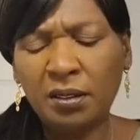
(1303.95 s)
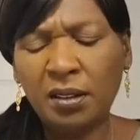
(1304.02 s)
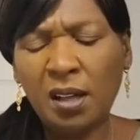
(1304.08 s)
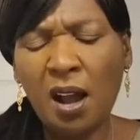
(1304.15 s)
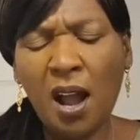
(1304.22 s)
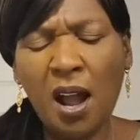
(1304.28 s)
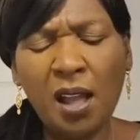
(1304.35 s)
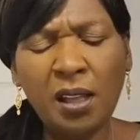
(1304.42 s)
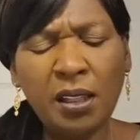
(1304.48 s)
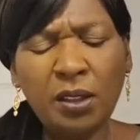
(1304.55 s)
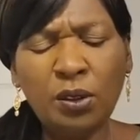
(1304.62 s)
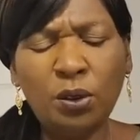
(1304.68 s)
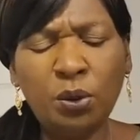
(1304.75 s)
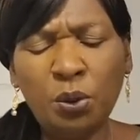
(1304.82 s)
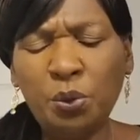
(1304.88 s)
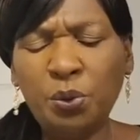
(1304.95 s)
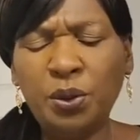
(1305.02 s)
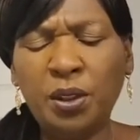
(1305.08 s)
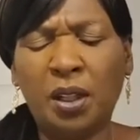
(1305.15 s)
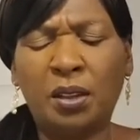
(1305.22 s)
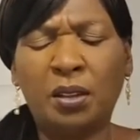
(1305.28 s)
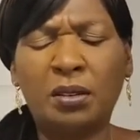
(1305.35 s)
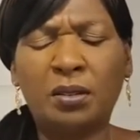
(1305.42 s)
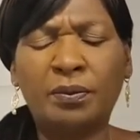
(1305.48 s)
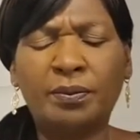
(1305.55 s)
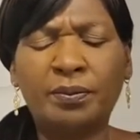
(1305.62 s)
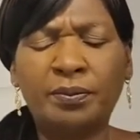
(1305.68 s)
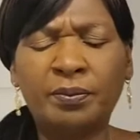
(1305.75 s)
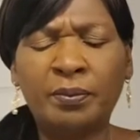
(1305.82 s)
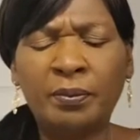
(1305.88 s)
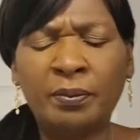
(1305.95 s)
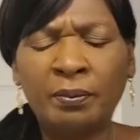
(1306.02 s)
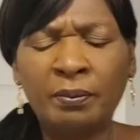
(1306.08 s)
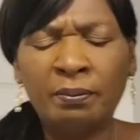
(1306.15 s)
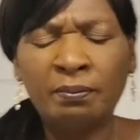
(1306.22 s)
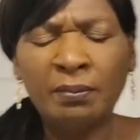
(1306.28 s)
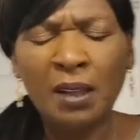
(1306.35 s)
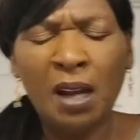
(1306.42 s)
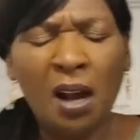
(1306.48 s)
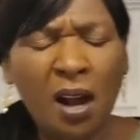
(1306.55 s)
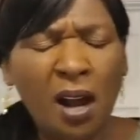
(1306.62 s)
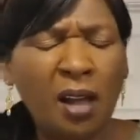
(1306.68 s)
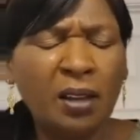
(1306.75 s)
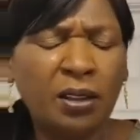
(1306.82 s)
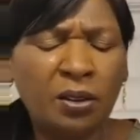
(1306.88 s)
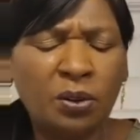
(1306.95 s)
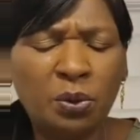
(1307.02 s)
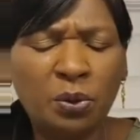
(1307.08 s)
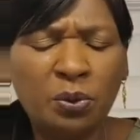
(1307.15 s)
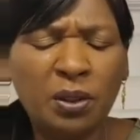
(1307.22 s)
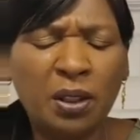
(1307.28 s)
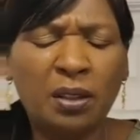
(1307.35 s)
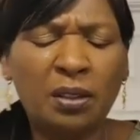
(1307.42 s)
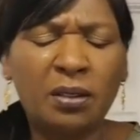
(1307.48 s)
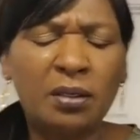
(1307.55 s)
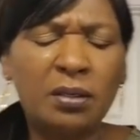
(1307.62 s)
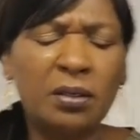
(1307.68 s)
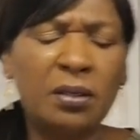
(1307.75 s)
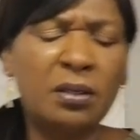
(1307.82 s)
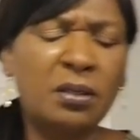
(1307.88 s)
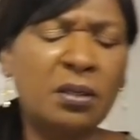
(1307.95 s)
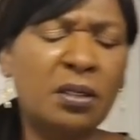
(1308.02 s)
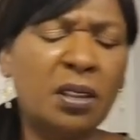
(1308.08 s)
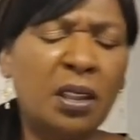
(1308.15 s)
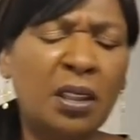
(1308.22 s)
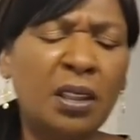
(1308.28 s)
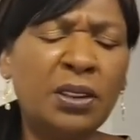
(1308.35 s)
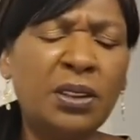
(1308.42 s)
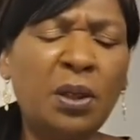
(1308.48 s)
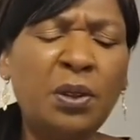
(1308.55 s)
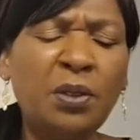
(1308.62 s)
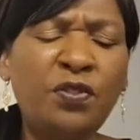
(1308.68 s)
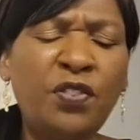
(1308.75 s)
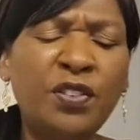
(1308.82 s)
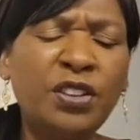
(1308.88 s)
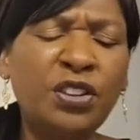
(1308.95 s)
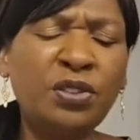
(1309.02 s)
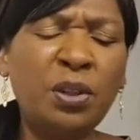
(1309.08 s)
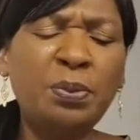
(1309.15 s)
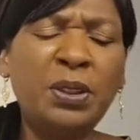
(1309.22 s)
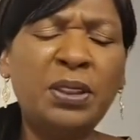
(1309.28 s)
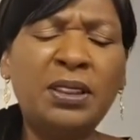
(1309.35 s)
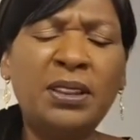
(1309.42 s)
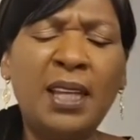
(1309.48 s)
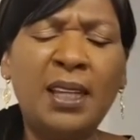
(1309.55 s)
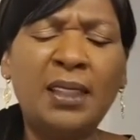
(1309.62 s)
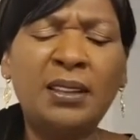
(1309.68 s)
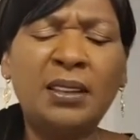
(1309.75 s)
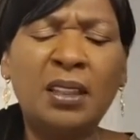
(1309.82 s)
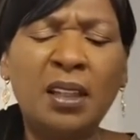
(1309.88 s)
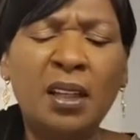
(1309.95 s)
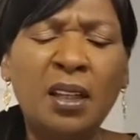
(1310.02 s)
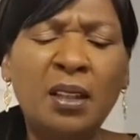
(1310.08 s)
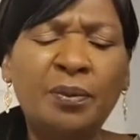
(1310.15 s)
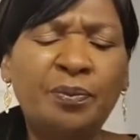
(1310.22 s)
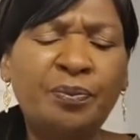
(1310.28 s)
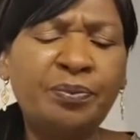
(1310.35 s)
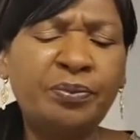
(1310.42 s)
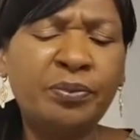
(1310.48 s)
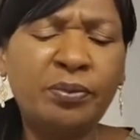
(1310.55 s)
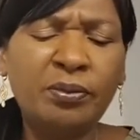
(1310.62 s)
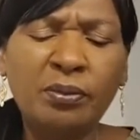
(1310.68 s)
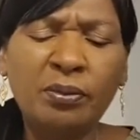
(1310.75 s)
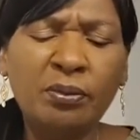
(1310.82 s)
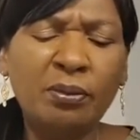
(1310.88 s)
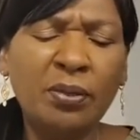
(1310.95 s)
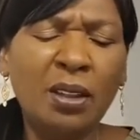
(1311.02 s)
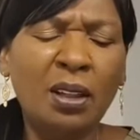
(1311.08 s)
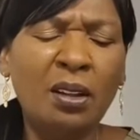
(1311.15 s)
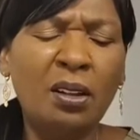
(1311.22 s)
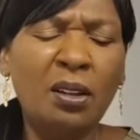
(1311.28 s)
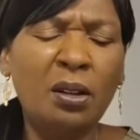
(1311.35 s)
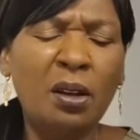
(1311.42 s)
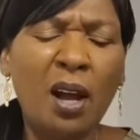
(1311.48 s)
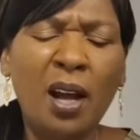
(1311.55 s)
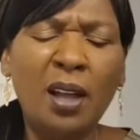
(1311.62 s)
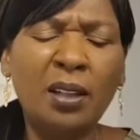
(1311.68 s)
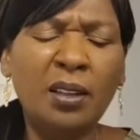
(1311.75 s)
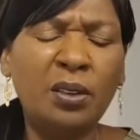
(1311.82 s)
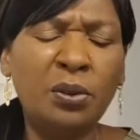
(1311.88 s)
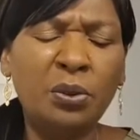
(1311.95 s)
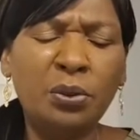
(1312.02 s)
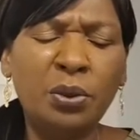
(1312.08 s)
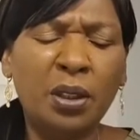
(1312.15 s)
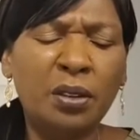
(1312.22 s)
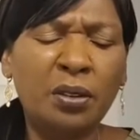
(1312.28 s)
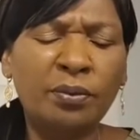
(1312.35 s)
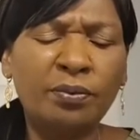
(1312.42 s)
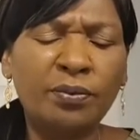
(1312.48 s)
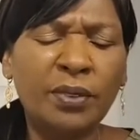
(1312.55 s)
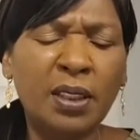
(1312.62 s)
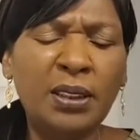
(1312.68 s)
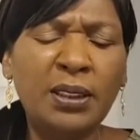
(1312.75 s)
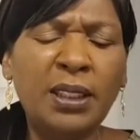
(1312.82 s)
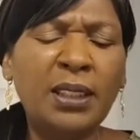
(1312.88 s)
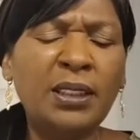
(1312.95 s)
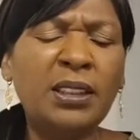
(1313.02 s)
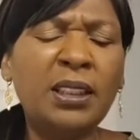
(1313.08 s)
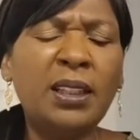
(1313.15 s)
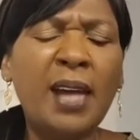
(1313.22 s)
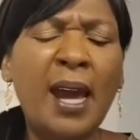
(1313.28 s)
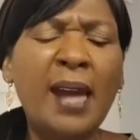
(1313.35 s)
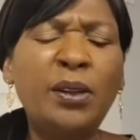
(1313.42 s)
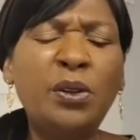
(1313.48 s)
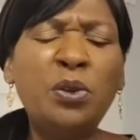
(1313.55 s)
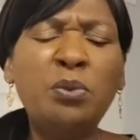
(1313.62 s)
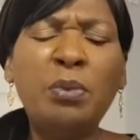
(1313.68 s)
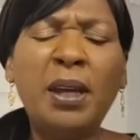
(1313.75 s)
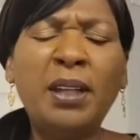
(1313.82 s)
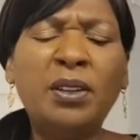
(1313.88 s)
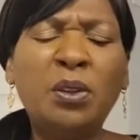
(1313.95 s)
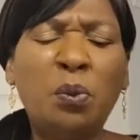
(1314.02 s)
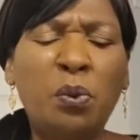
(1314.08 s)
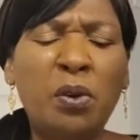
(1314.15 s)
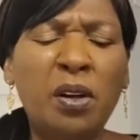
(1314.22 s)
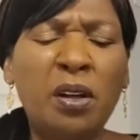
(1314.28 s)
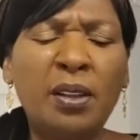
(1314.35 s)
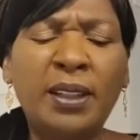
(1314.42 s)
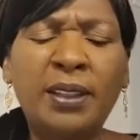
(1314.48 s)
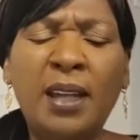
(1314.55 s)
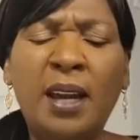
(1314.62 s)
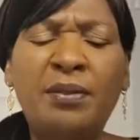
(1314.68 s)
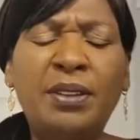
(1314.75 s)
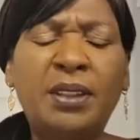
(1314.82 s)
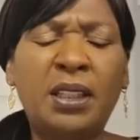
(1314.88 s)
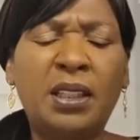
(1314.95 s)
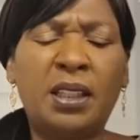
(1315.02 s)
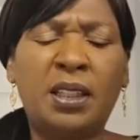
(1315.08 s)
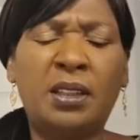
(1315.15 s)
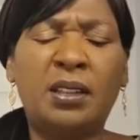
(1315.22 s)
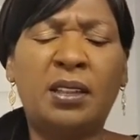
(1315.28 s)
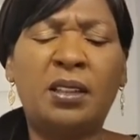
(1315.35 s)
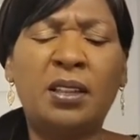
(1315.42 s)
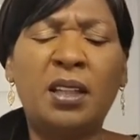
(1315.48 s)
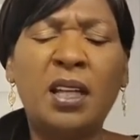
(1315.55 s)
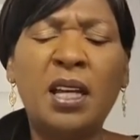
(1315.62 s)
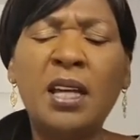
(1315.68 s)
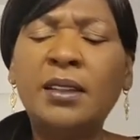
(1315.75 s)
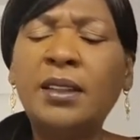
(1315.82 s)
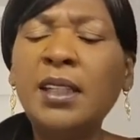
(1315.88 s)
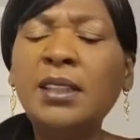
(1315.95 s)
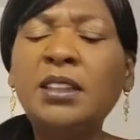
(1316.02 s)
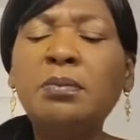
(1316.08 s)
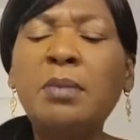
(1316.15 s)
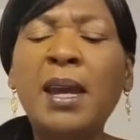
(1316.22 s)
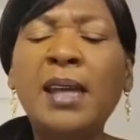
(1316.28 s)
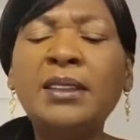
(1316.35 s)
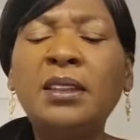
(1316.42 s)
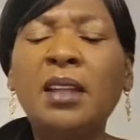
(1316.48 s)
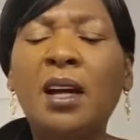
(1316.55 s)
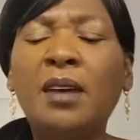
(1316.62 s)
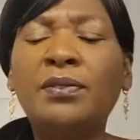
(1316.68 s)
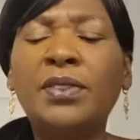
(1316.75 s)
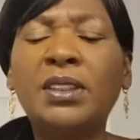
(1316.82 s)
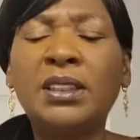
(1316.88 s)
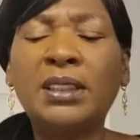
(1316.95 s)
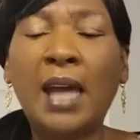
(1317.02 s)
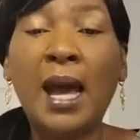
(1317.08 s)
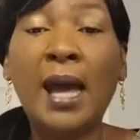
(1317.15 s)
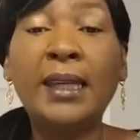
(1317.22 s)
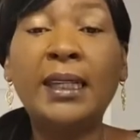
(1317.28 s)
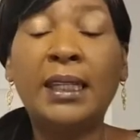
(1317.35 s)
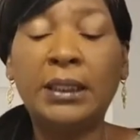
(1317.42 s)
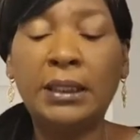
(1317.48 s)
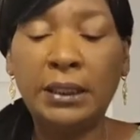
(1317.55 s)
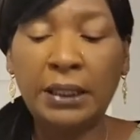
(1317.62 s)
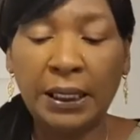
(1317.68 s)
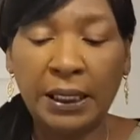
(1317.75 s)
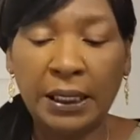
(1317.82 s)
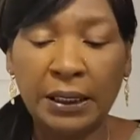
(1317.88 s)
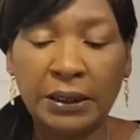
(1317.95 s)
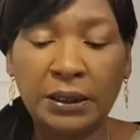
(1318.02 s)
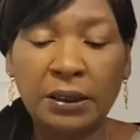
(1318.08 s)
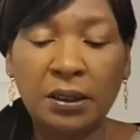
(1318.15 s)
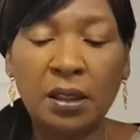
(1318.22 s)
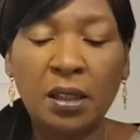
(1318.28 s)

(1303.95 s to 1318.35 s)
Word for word: Hallelujah. Hallelujah. So the scripture says, oh, hallelujah. It says, the God who made the world and everything in it, this master of sky and land,